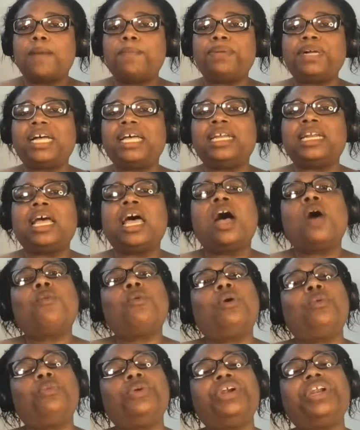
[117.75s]
But
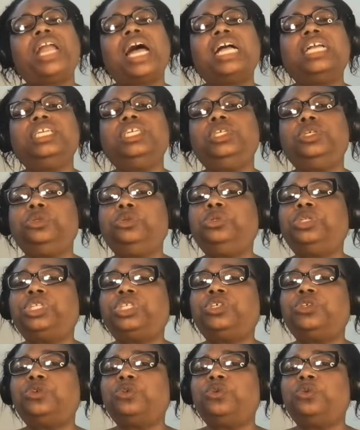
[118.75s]
what we're not
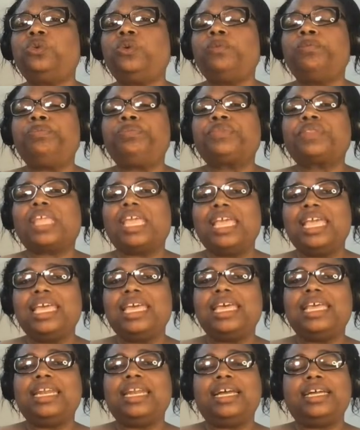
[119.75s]
used to
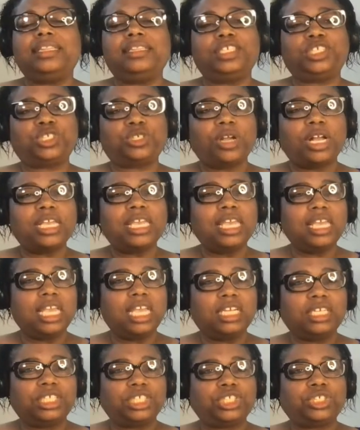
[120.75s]
in the trucking
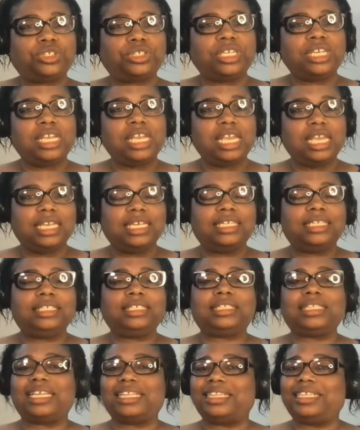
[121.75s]
industry
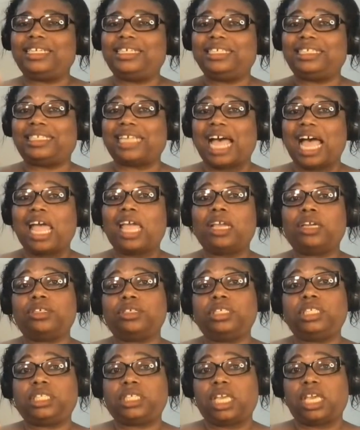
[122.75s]
is the
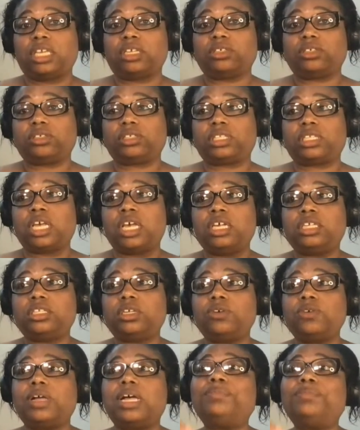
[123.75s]
desired skills.
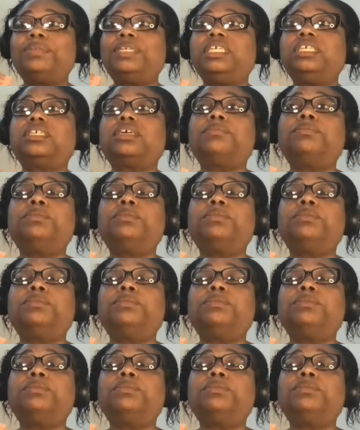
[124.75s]
So companies are